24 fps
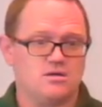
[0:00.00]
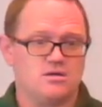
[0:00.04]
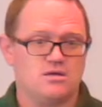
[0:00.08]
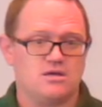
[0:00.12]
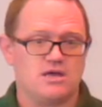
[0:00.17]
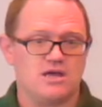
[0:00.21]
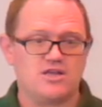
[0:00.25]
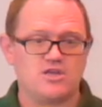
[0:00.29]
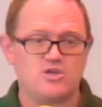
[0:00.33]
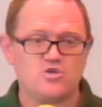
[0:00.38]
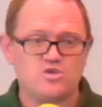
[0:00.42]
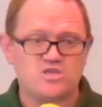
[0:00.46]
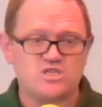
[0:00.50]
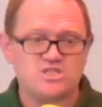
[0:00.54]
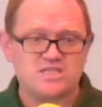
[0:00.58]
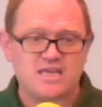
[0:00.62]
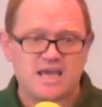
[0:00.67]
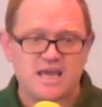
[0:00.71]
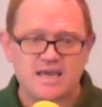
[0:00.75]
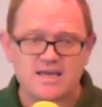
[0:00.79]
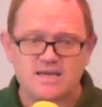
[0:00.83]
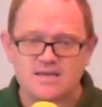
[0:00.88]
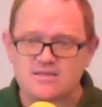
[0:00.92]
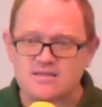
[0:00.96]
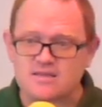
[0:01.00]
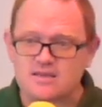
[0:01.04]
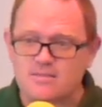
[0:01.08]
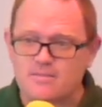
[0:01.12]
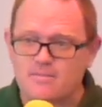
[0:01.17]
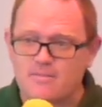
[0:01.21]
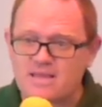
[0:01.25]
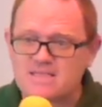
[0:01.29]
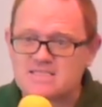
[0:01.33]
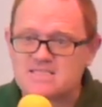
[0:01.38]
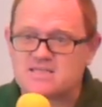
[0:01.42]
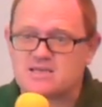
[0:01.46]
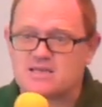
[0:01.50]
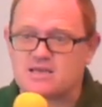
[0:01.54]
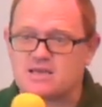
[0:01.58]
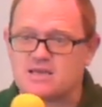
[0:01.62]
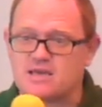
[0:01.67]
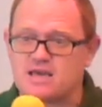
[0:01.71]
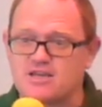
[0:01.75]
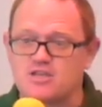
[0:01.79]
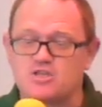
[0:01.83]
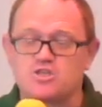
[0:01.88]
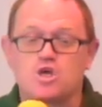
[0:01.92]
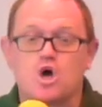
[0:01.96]
And you stand in the immensity,
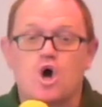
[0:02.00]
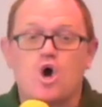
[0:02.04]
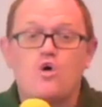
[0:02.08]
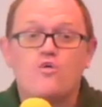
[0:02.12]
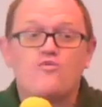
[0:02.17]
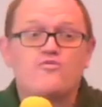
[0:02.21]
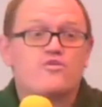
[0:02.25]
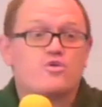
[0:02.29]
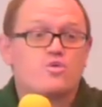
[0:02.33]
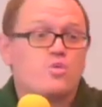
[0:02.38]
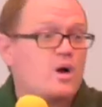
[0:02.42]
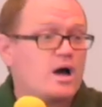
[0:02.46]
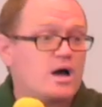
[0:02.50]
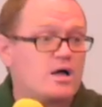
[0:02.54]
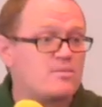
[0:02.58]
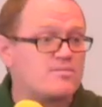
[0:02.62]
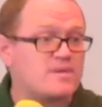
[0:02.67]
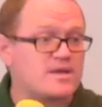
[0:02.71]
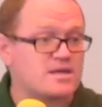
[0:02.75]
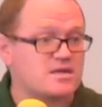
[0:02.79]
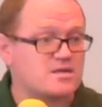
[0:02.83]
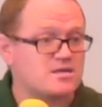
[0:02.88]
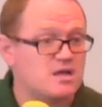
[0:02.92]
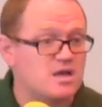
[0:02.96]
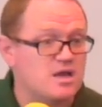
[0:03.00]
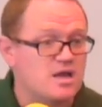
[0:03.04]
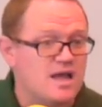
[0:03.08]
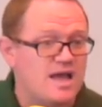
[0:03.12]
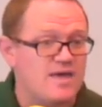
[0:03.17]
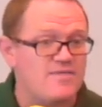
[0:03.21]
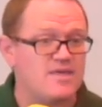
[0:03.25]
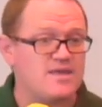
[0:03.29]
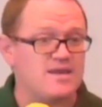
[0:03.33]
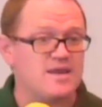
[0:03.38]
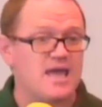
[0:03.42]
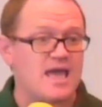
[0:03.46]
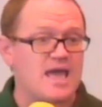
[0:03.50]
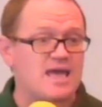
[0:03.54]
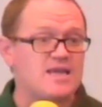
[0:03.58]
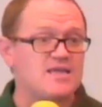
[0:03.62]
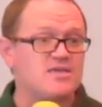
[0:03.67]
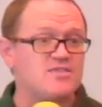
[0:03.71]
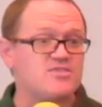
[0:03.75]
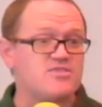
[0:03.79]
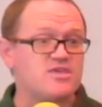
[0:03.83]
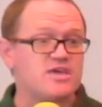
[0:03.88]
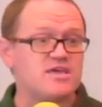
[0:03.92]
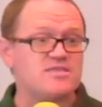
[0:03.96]
and it's overwhelming. And then
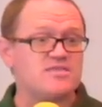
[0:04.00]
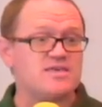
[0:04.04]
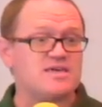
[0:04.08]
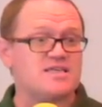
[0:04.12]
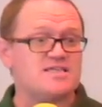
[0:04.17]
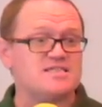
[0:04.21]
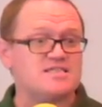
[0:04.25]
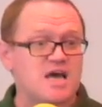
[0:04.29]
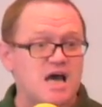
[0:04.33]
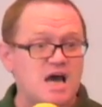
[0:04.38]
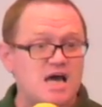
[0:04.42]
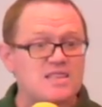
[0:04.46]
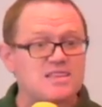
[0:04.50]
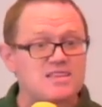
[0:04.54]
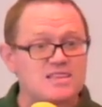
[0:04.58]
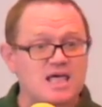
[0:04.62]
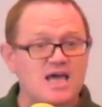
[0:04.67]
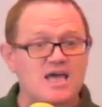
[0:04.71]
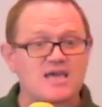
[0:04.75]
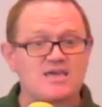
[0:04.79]
anything that is unlike